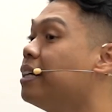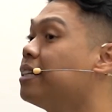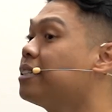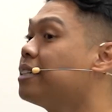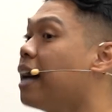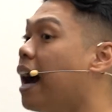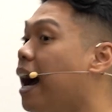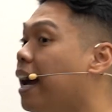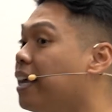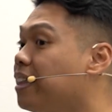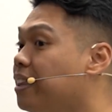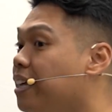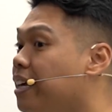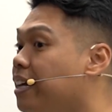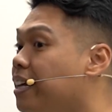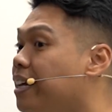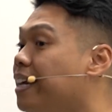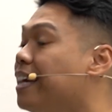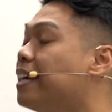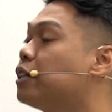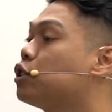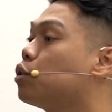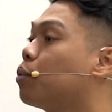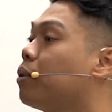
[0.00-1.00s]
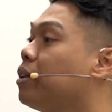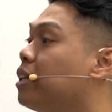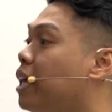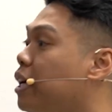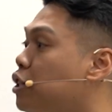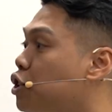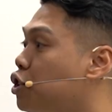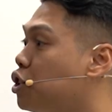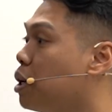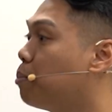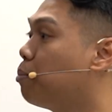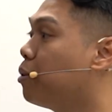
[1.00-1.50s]
Tithing is a
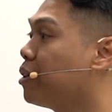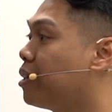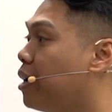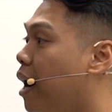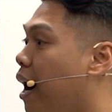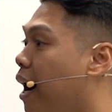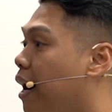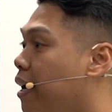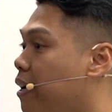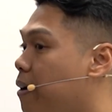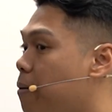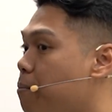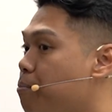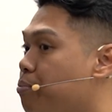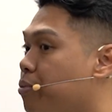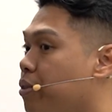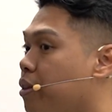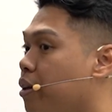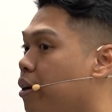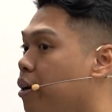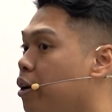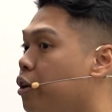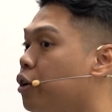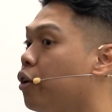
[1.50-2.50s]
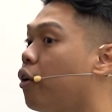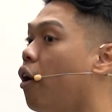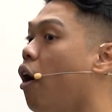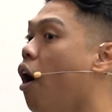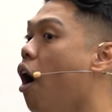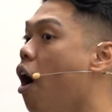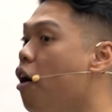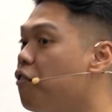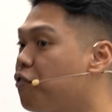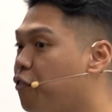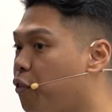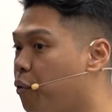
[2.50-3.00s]
relationship with God. Your
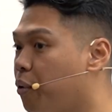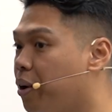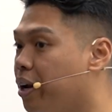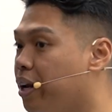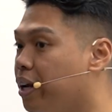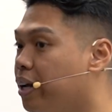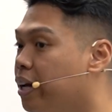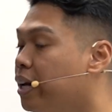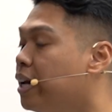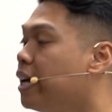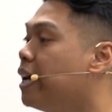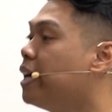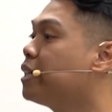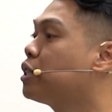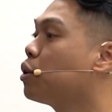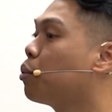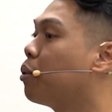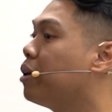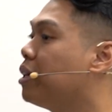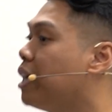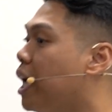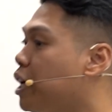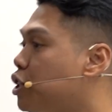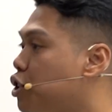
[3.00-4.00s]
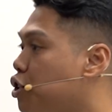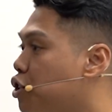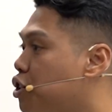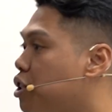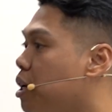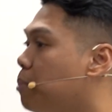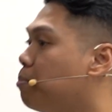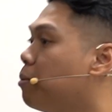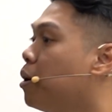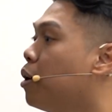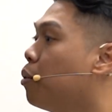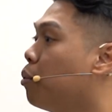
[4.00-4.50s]
offering is a
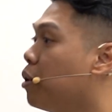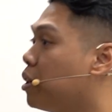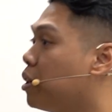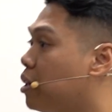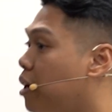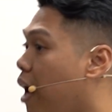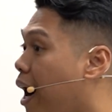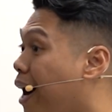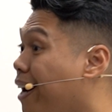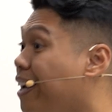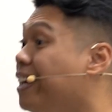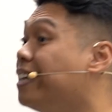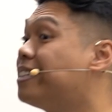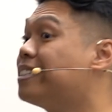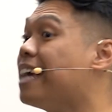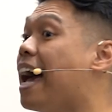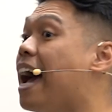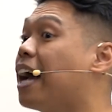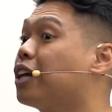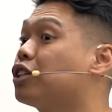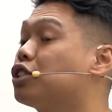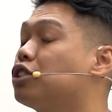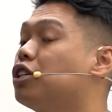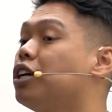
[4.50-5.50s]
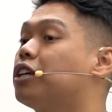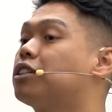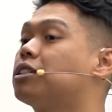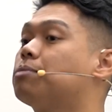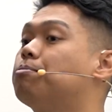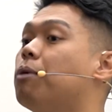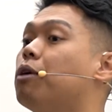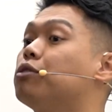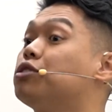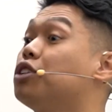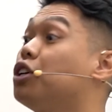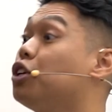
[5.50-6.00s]
relationship with God. It's actually
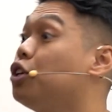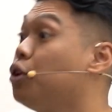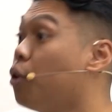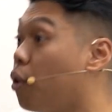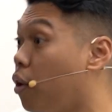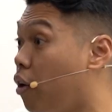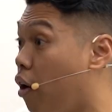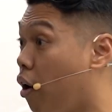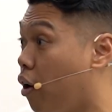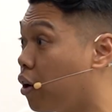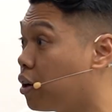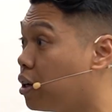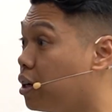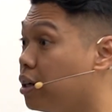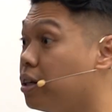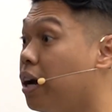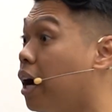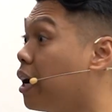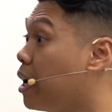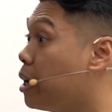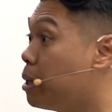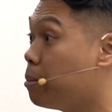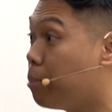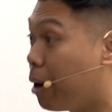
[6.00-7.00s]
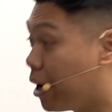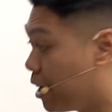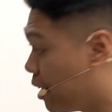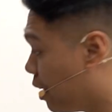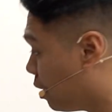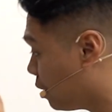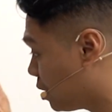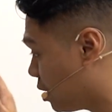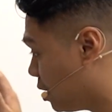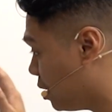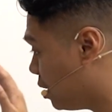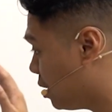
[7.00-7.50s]
exposing your heart, not anybody
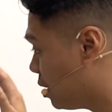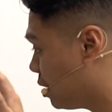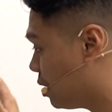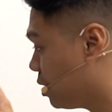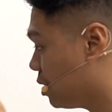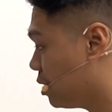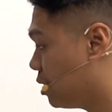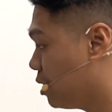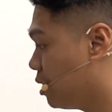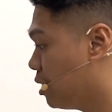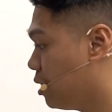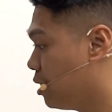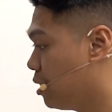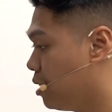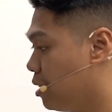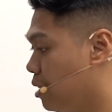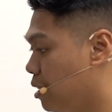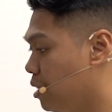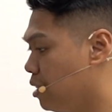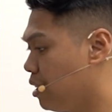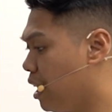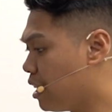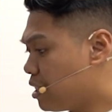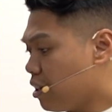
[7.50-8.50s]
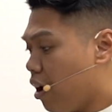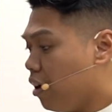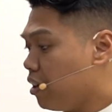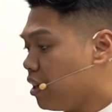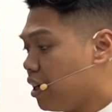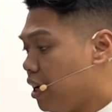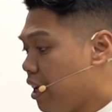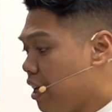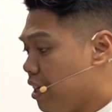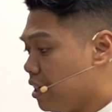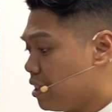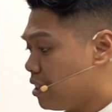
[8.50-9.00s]
else's. That's all
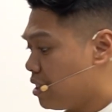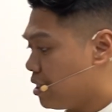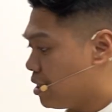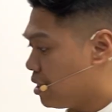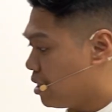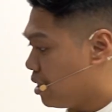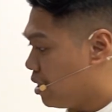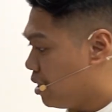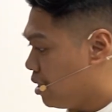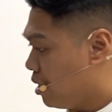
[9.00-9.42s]
it is.